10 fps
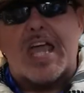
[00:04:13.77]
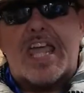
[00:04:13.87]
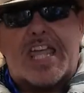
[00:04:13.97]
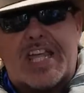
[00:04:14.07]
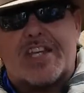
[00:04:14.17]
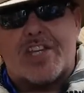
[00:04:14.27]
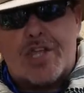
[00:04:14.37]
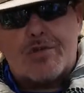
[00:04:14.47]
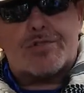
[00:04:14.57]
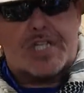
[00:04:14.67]
in
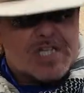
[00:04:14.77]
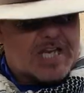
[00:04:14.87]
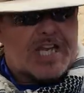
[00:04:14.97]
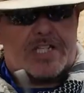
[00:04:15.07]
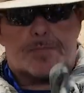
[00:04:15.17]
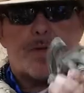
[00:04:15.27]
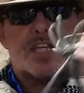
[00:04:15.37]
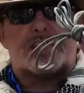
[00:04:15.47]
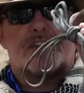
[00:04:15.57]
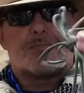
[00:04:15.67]
using
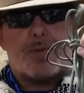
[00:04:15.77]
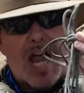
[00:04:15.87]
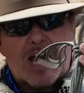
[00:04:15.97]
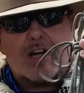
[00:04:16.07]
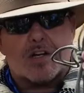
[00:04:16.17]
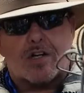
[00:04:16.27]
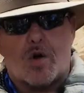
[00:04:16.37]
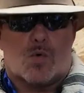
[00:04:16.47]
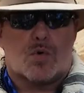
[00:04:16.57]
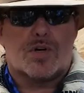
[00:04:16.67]
expensive
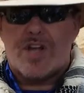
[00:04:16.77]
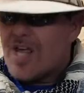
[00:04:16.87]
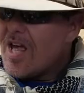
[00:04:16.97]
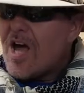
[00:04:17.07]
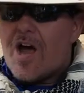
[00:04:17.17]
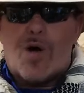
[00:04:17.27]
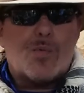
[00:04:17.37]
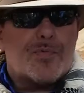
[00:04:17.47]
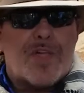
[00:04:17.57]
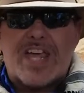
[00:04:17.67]
paracord
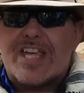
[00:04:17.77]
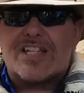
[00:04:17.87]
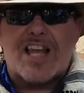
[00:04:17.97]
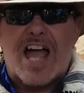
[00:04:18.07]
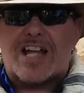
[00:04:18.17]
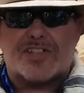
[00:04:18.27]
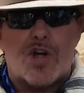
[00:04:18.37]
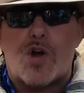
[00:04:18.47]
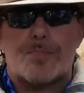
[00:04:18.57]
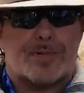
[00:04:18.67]
on things like
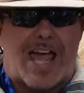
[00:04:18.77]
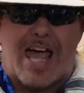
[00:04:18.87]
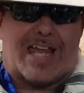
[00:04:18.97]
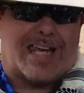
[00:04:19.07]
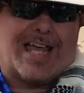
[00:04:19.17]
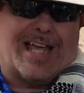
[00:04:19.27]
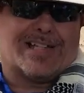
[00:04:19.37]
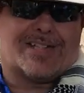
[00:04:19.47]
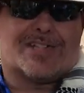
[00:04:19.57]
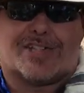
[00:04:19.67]
tarp guy
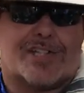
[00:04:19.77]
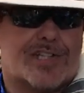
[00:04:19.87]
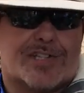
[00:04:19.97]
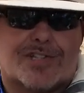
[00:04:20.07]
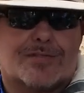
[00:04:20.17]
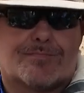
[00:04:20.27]
lines and such.